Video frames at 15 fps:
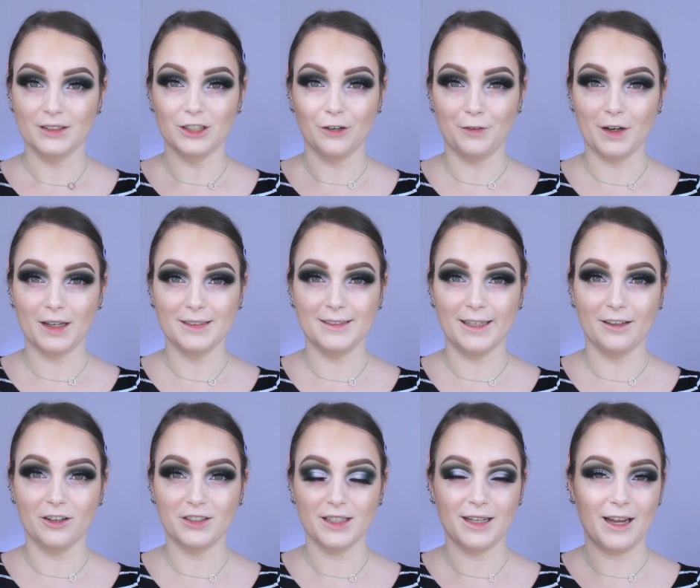So for
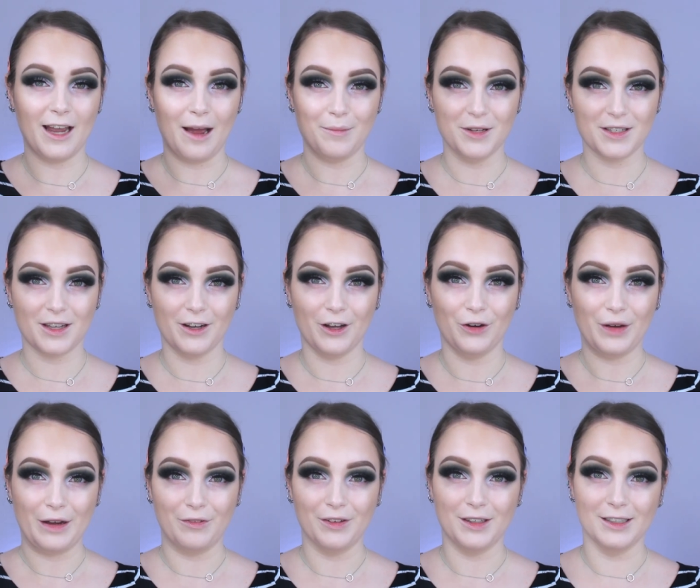concealer today, I'm just going to go
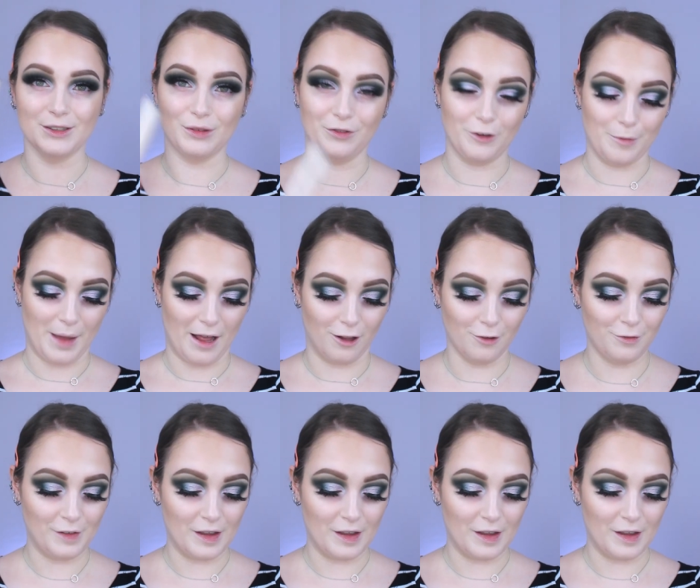in with this one from Elf.